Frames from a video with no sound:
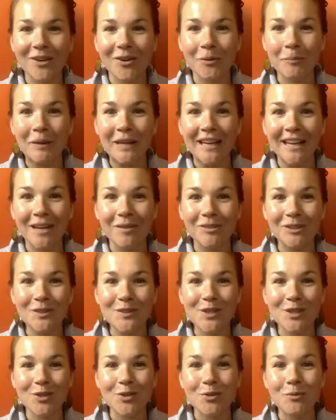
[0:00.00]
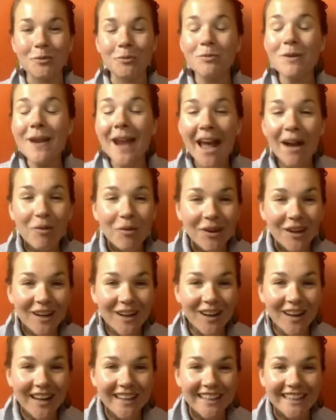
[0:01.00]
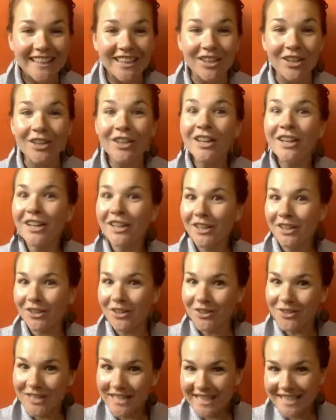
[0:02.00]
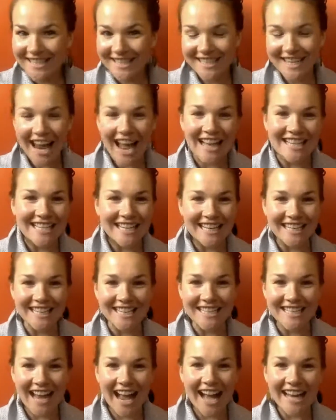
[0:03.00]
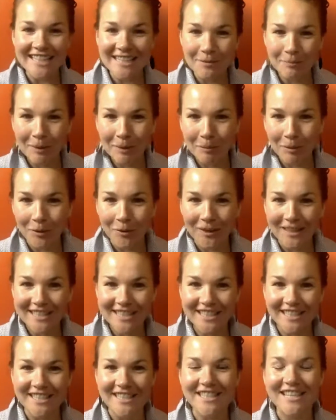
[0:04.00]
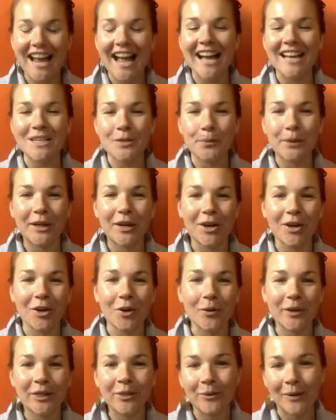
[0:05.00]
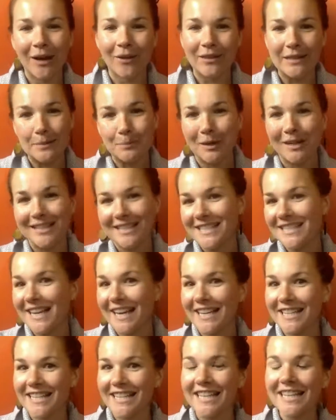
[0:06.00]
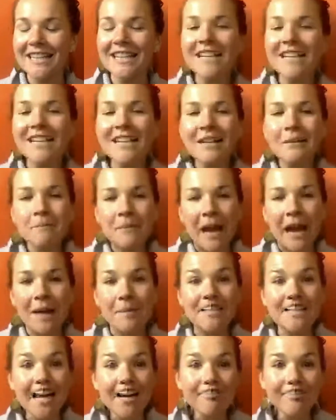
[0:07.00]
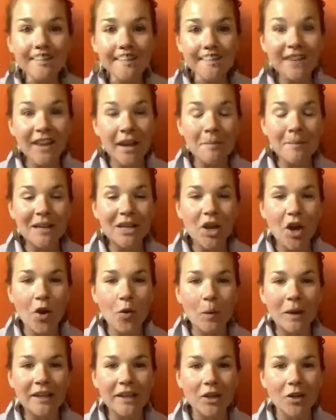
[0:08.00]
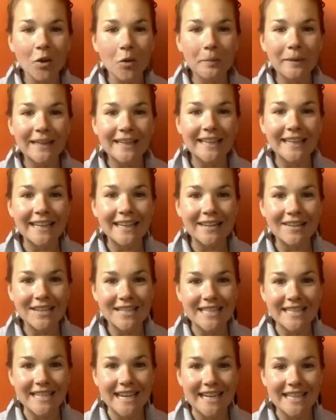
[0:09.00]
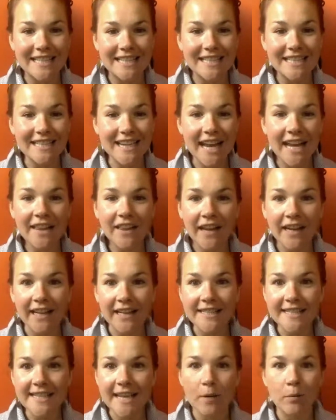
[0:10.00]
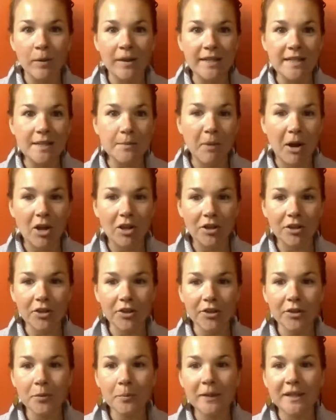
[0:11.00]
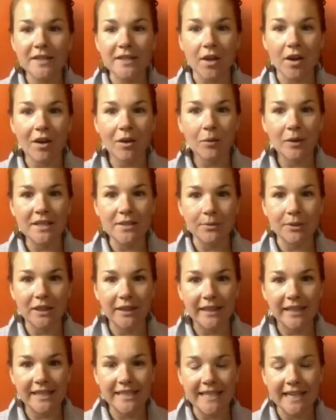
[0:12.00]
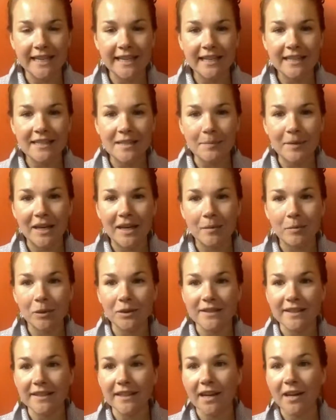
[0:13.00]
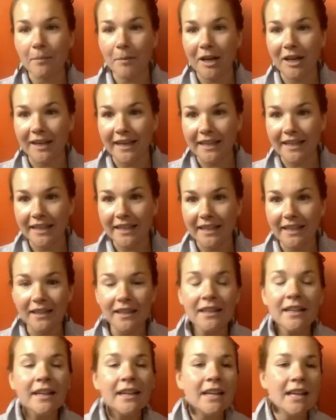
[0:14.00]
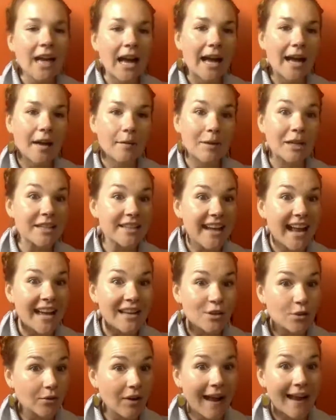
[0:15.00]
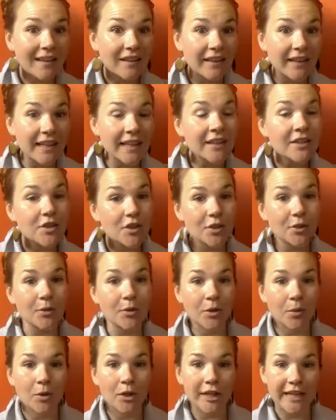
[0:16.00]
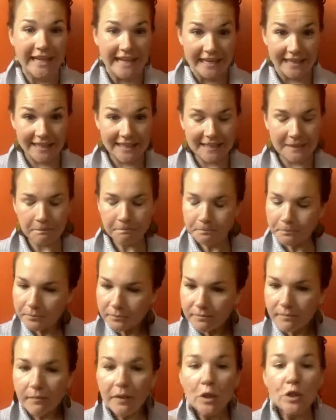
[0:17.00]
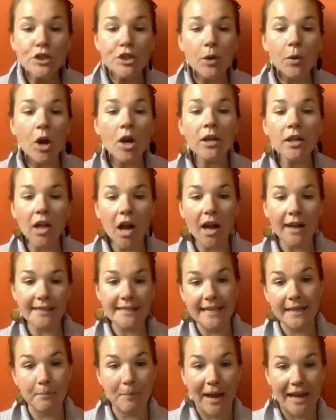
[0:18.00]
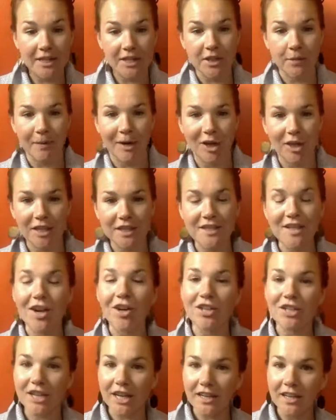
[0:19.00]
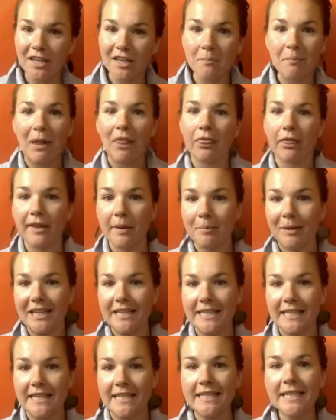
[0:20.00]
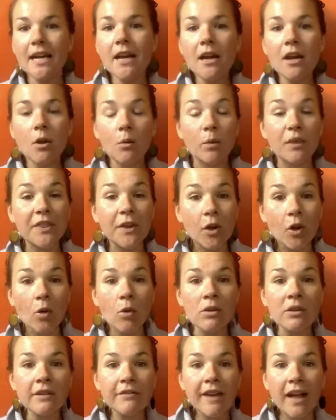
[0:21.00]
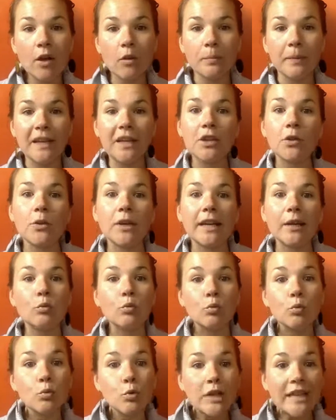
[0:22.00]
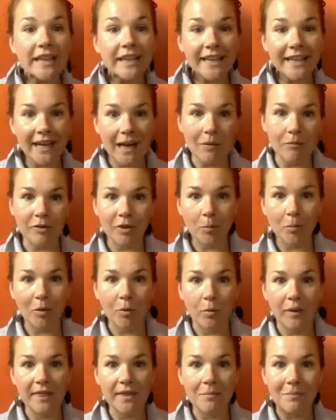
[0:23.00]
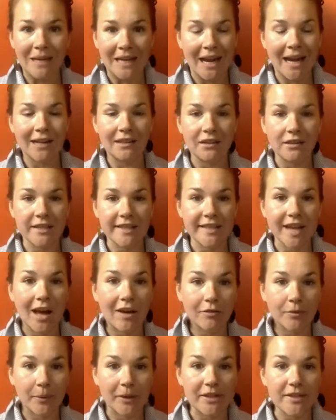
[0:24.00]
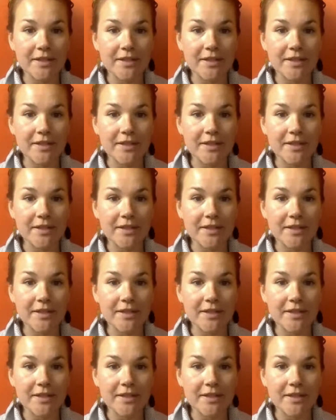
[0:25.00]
Being able to network on here, use this chat section to ask people questions as we are going throughout this presentation. And definitely let me know what you're hoping to get out of the session today. Like I said, with a smaller group, it's always really exciting to be able to come on in here and chat directly to your needs. So our content batching parties are done on a monthly basis with the goal of helping you get really comfortable with the Meet Edgar software.